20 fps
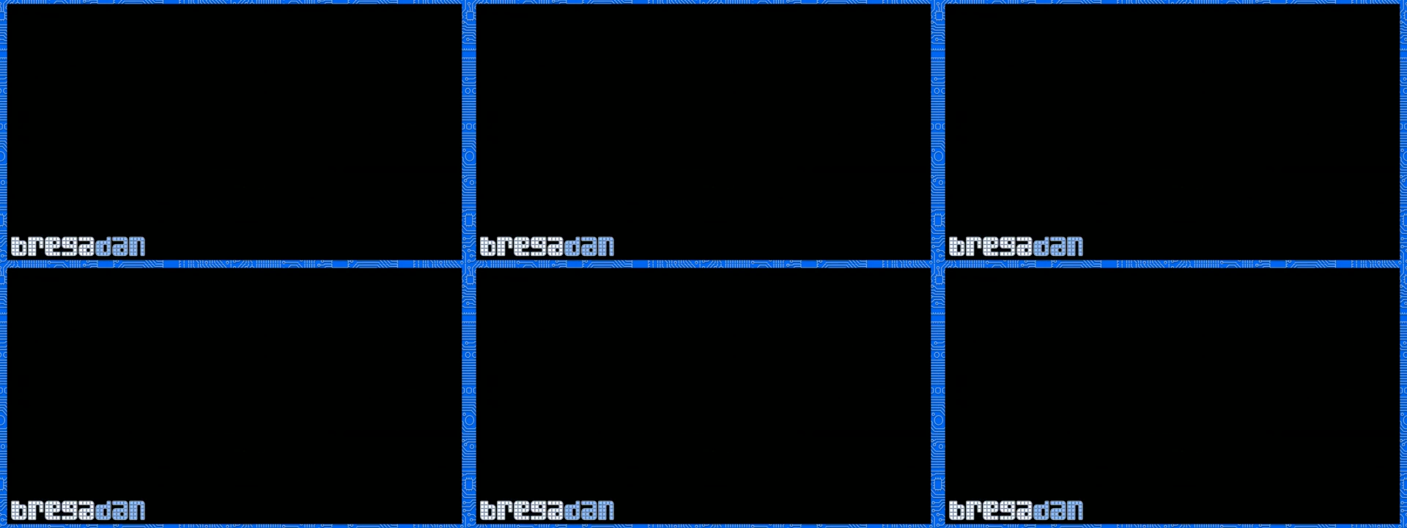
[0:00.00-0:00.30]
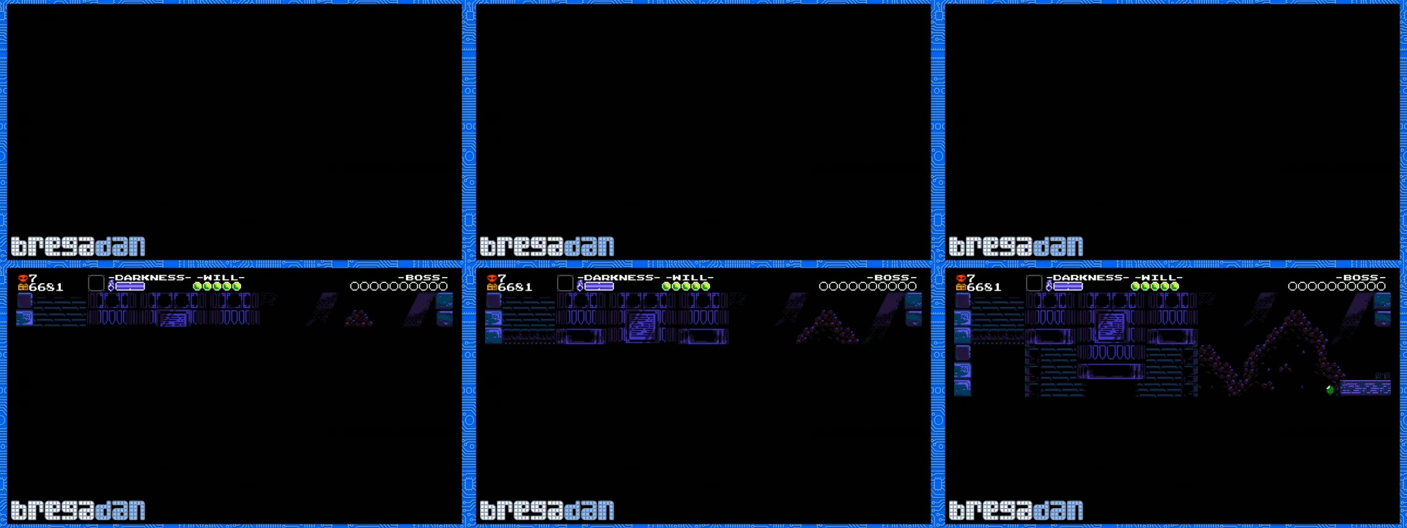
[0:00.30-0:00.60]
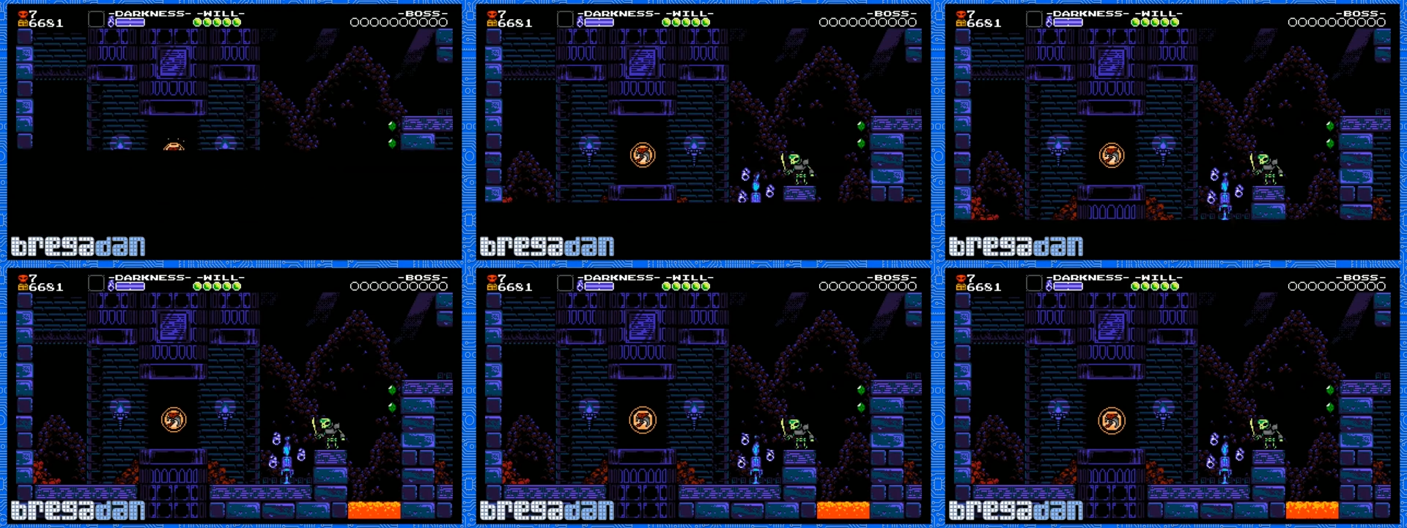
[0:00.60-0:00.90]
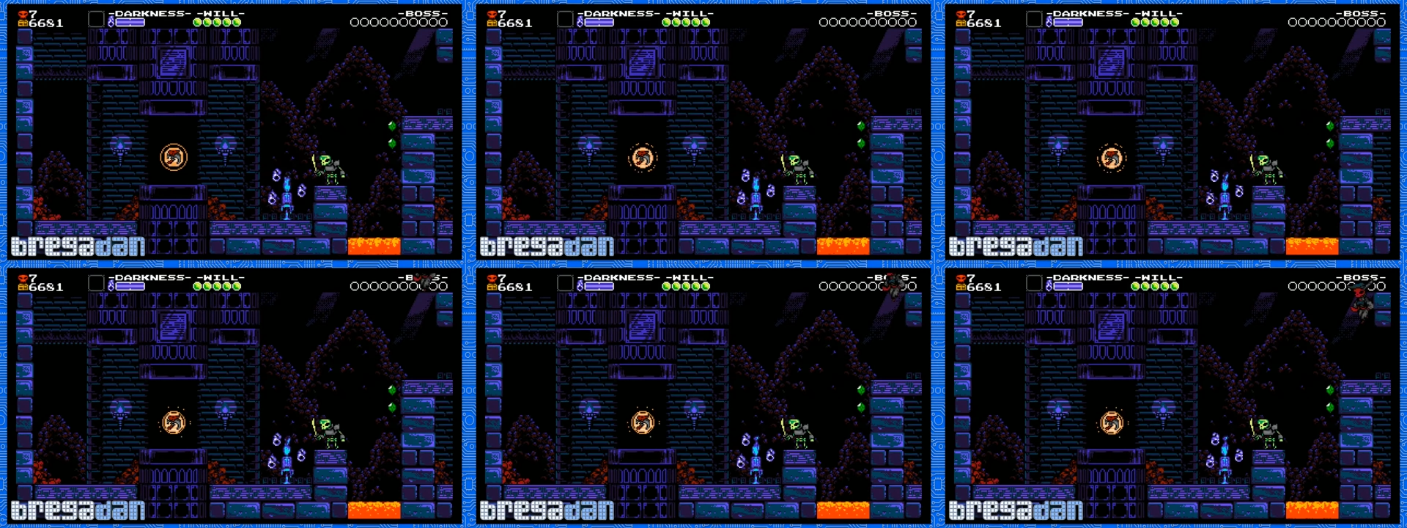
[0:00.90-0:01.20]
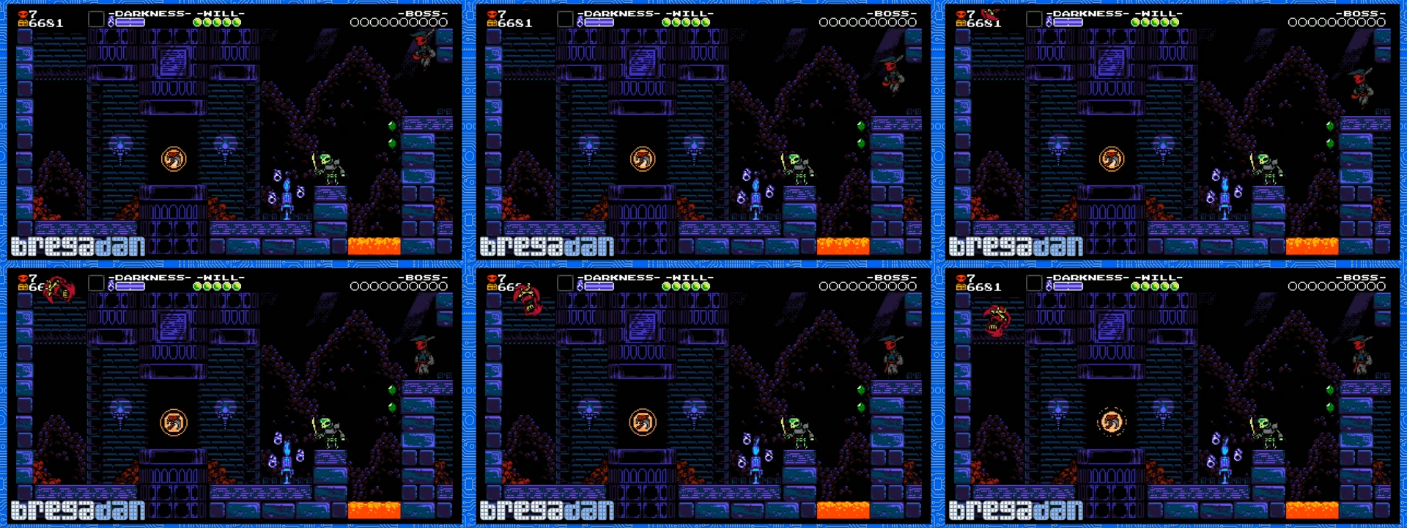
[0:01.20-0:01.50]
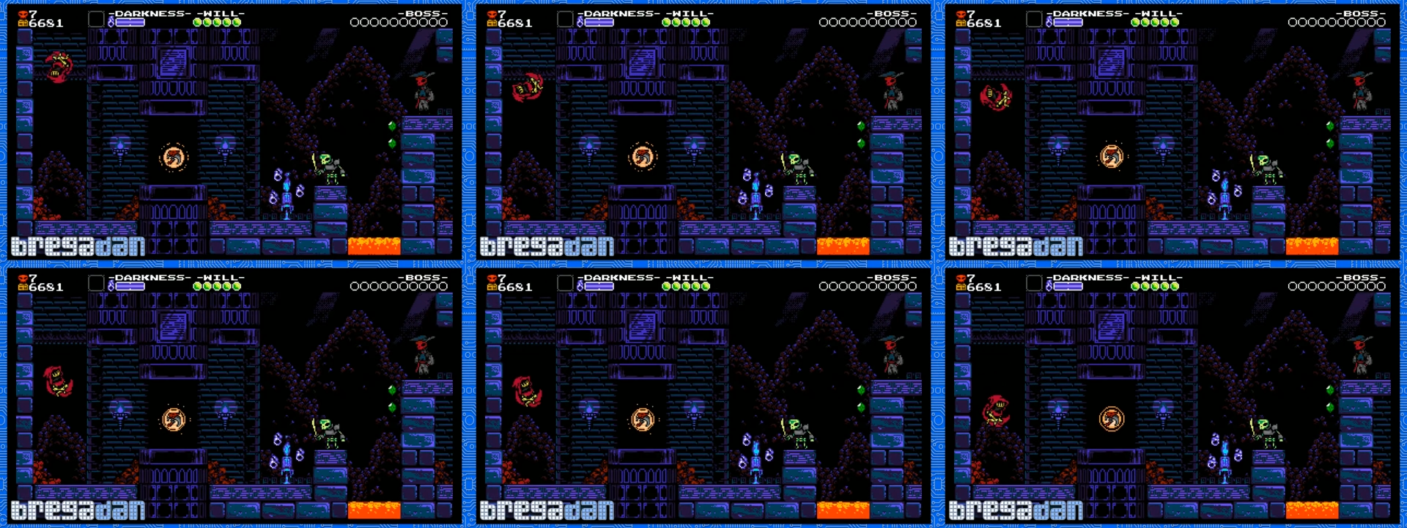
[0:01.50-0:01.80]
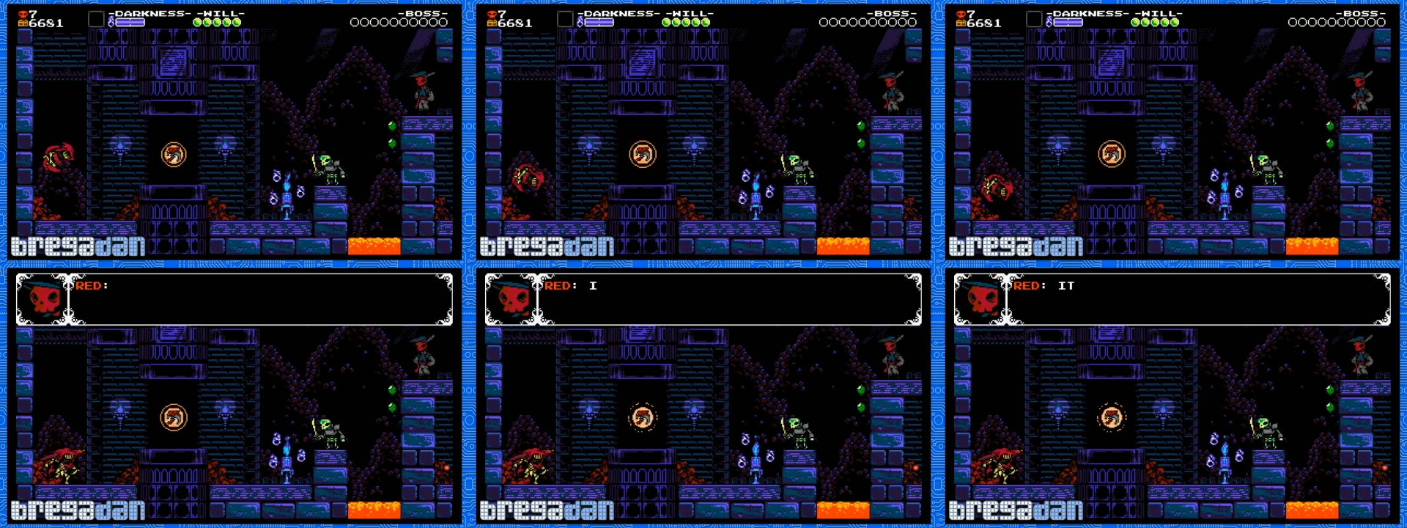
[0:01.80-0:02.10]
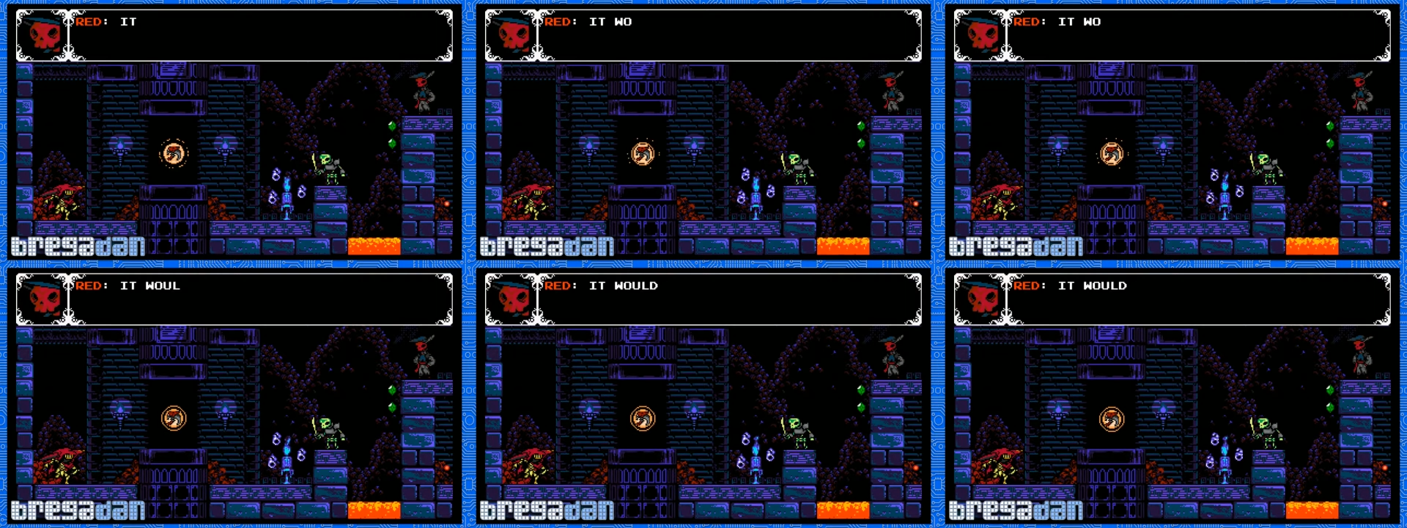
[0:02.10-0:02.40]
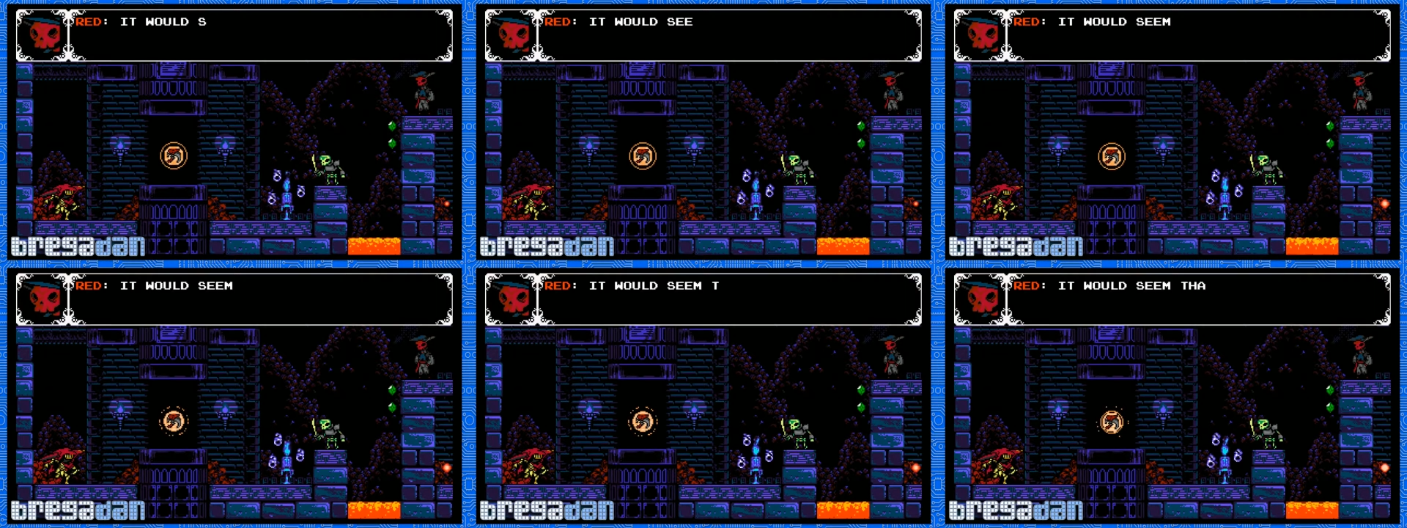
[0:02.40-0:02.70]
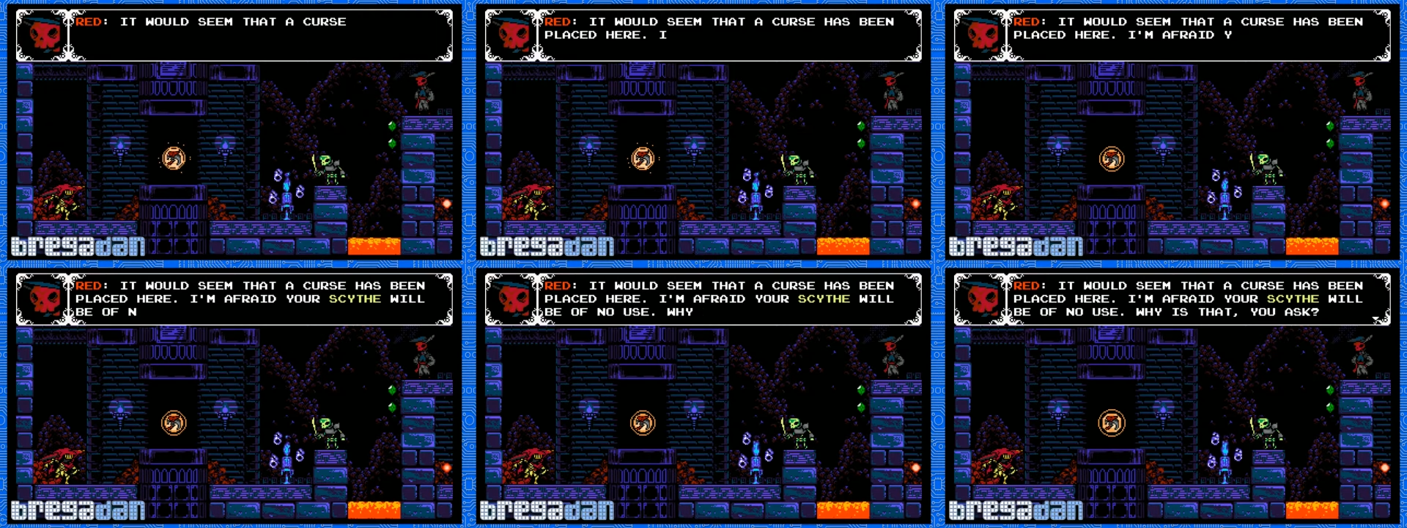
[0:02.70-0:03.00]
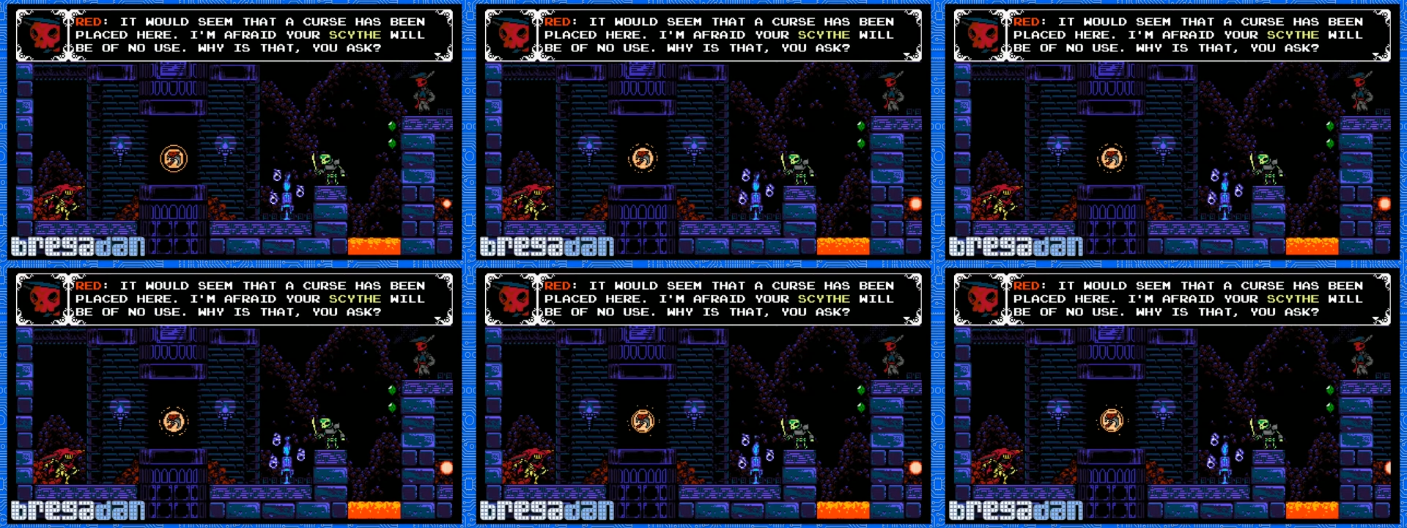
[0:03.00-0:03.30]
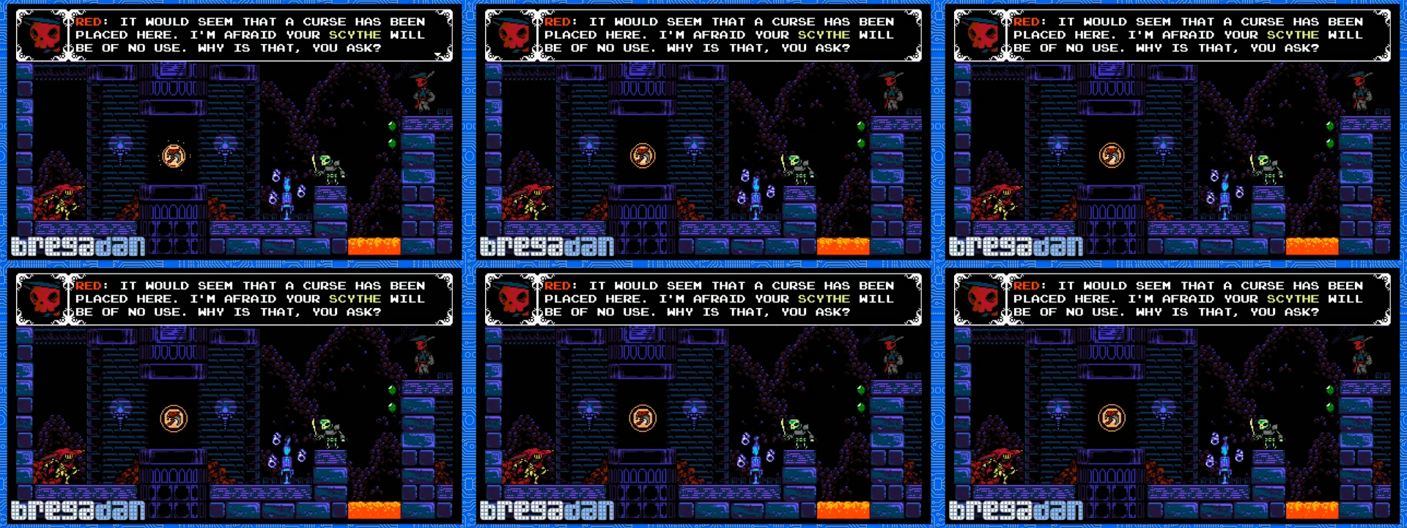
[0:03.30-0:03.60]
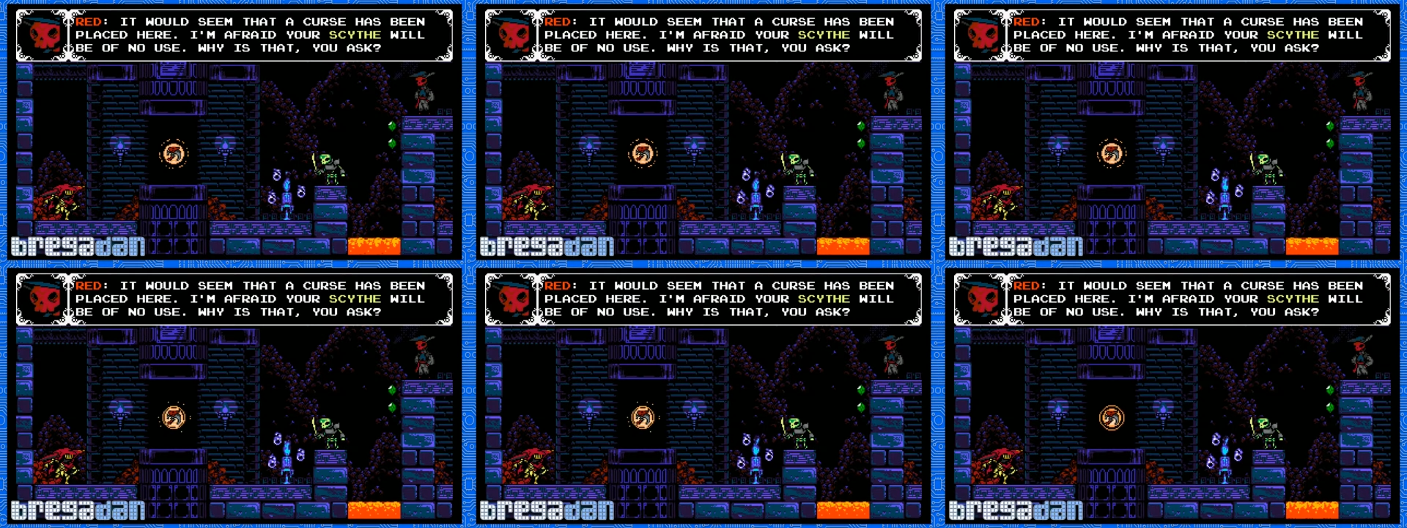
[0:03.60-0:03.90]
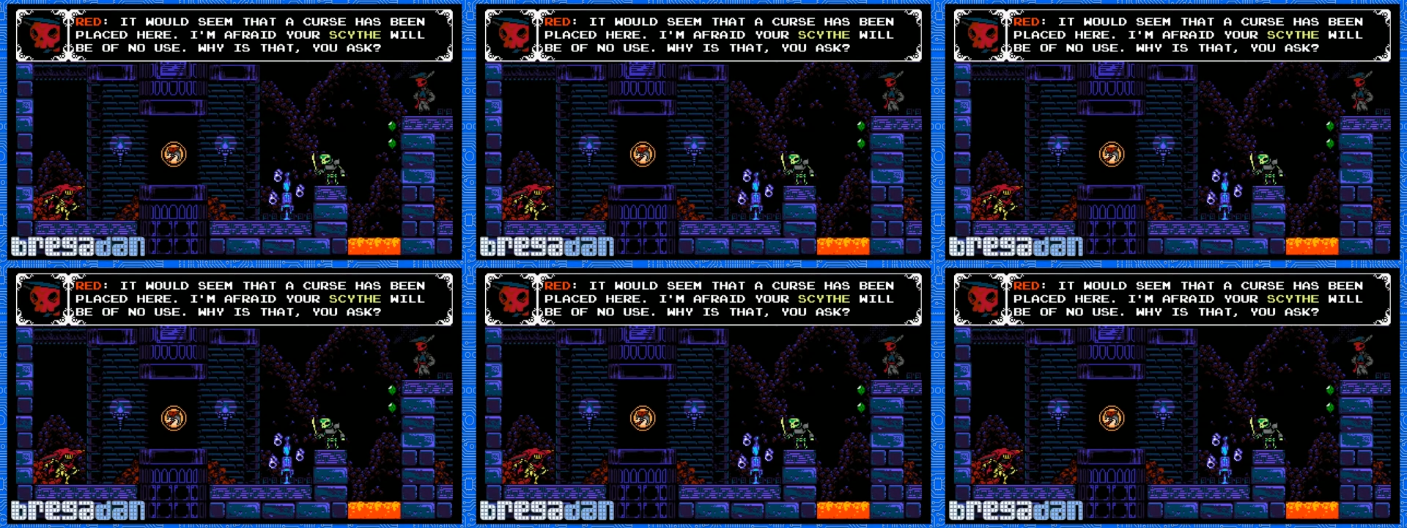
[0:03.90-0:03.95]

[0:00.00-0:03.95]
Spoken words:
(no speaker visible)